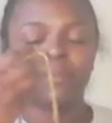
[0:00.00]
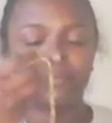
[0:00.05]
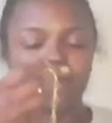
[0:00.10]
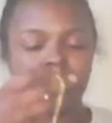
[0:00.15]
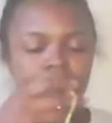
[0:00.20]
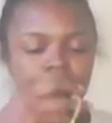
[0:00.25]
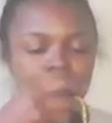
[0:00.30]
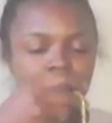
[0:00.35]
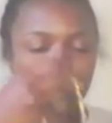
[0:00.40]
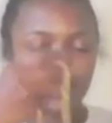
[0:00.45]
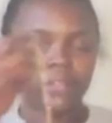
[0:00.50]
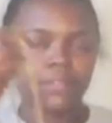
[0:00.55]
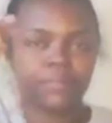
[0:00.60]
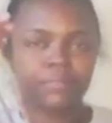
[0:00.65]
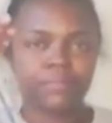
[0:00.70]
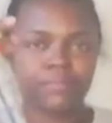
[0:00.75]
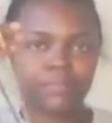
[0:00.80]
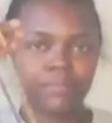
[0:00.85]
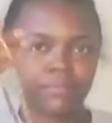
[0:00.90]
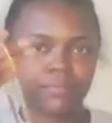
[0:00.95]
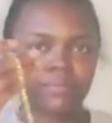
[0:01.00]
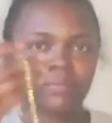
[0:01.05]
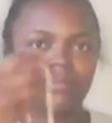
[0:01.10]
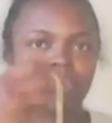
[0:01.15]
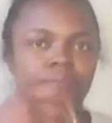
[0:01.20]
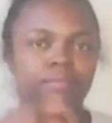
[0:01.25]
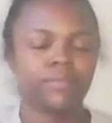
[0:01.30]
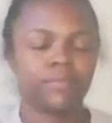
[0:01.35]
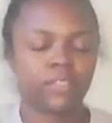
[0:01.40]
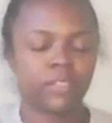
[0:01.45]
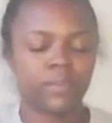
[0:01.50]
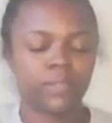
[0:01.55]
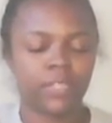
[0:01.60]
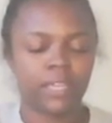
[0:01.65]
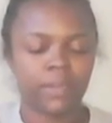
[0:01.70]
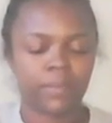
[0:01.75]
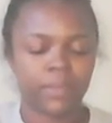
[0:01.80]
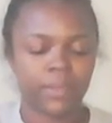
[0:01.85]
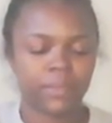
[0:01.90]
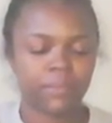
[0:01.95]
but if not, do it
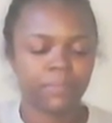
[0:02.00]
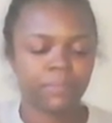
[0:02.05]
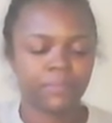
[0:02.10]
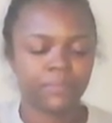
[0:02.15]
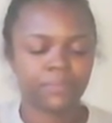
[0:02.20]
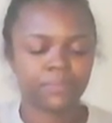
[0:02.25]
that way.